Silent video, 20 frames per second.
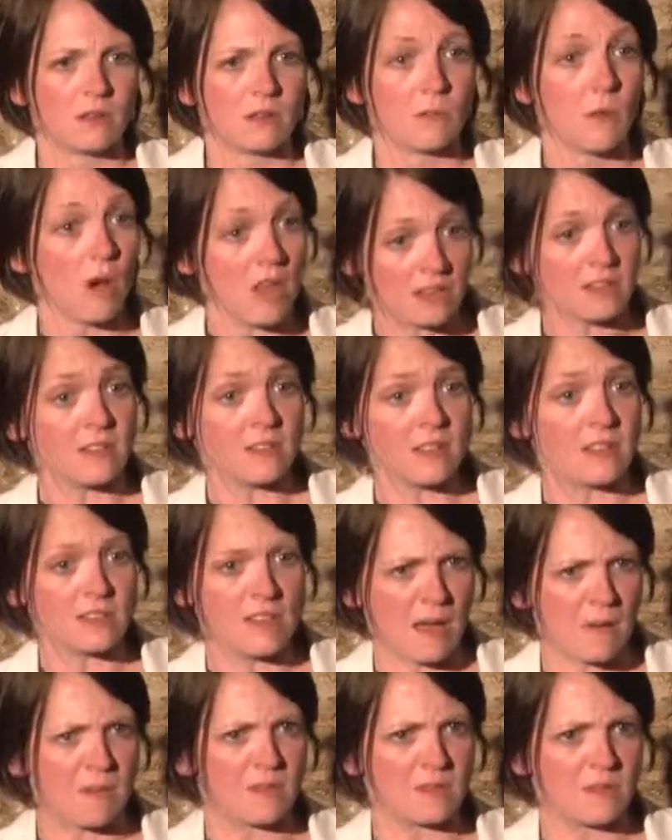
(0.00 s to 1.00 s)
What, is
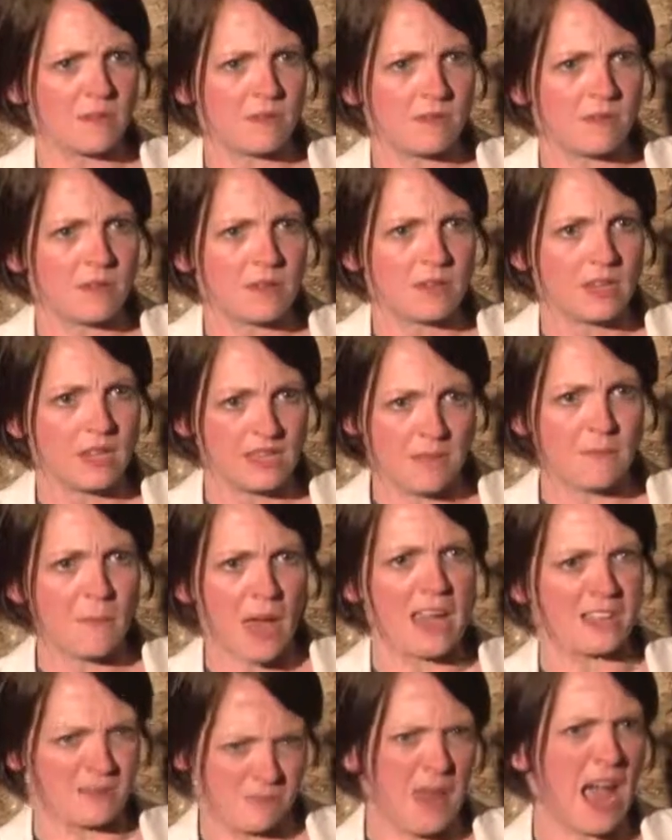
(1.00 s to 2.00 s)
it
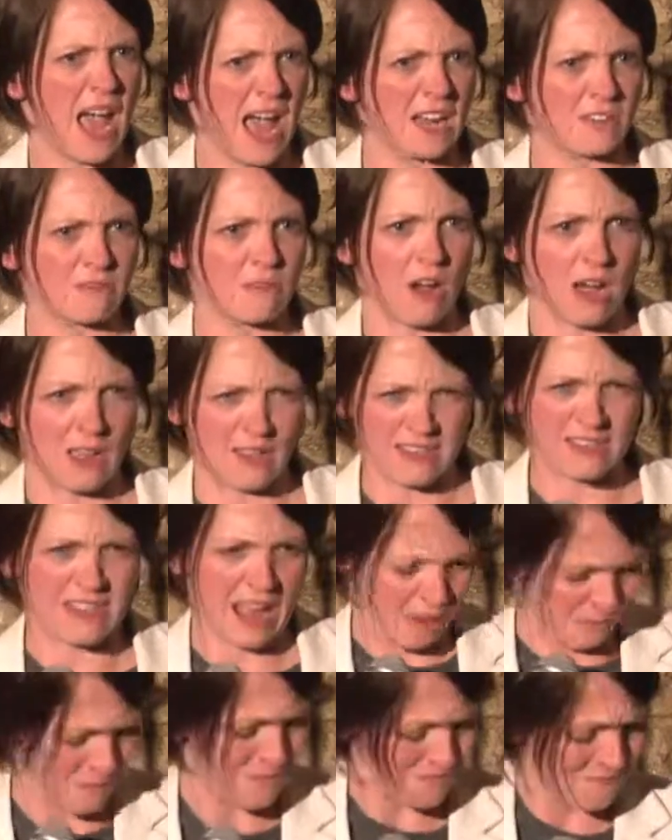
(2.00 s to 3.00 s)
bad? It's bad, right? That's
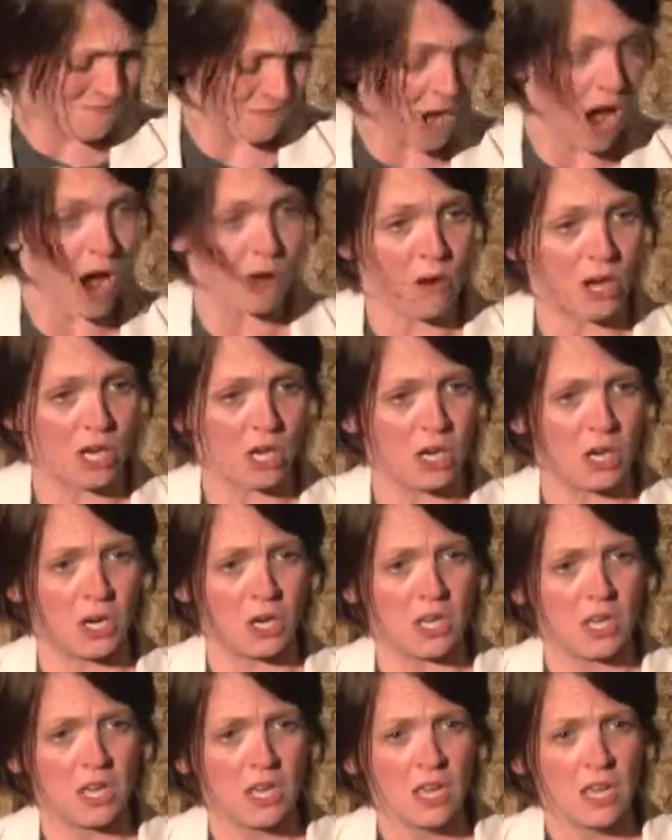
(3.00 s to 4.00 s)
how low I
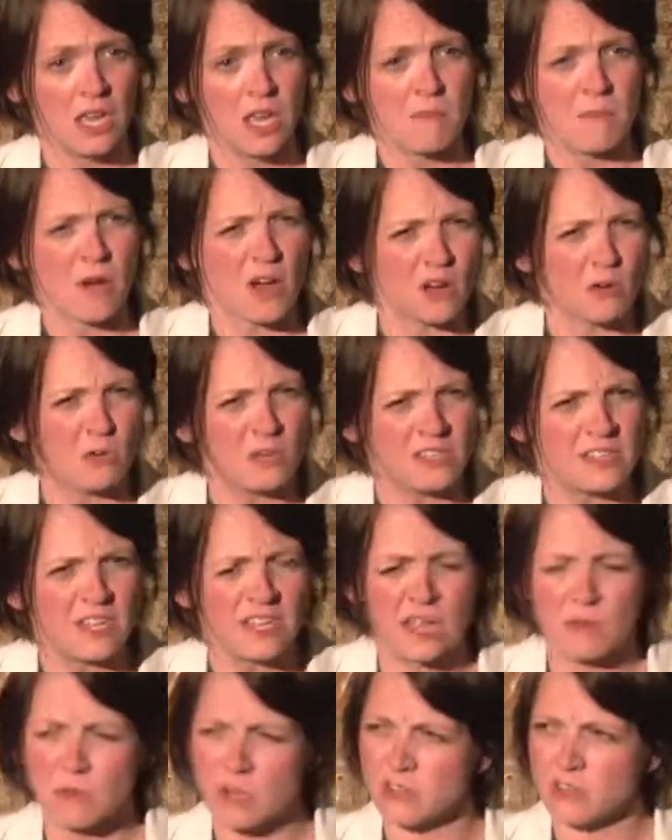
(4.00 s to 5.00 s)
got. But I'd always sit
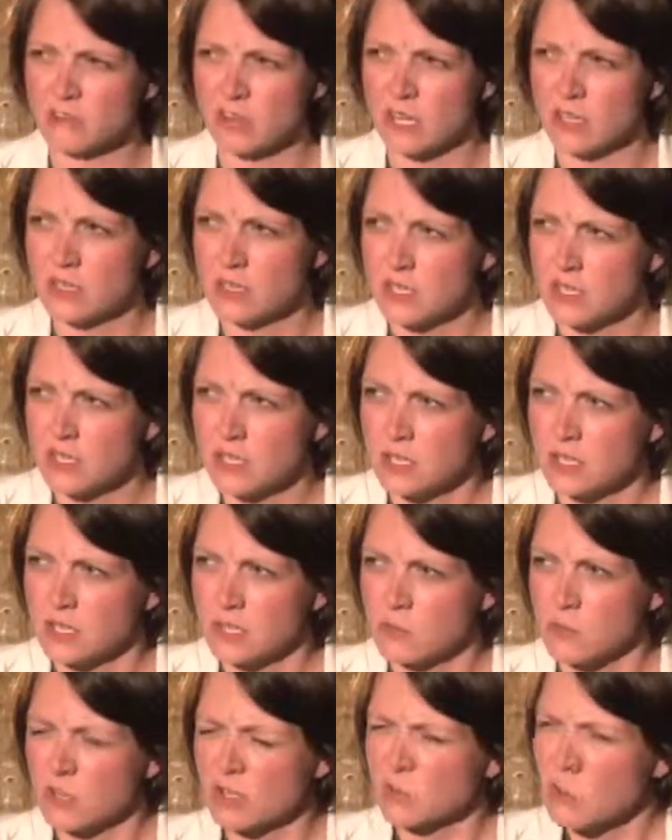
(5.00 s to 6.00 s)
there wondering,
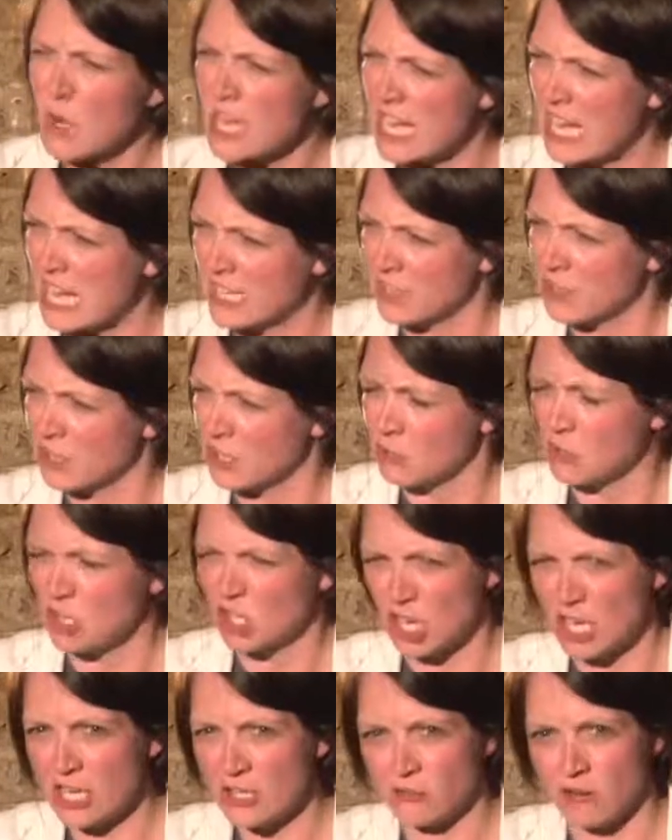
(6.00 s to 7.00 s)
what what does Whitney listen to when
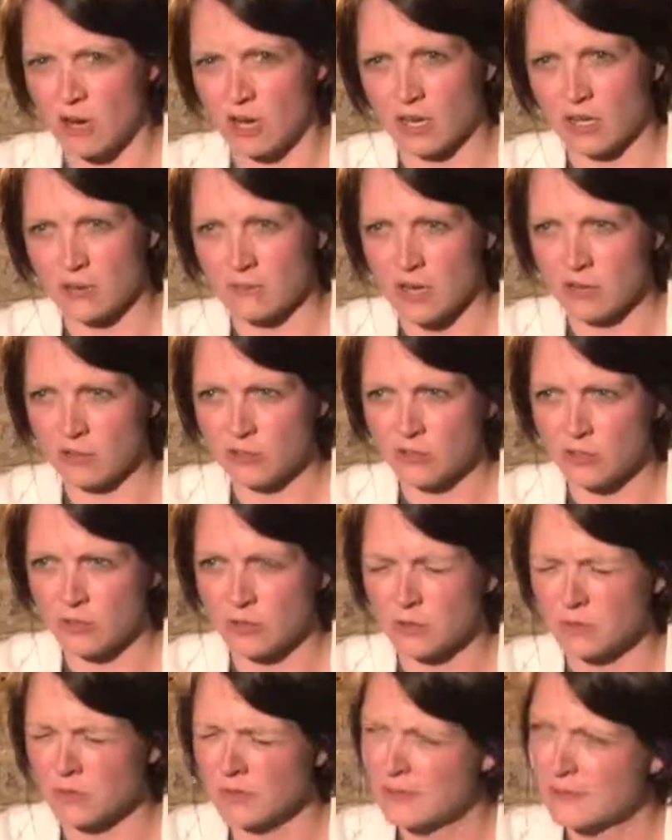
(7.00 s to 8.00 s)
she's drunk and
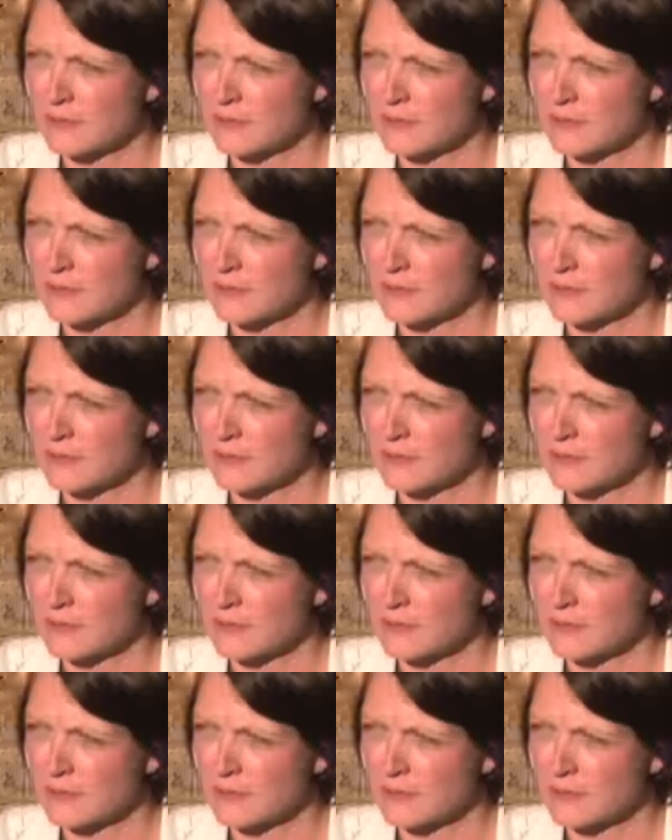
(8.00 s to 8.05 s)
emotional?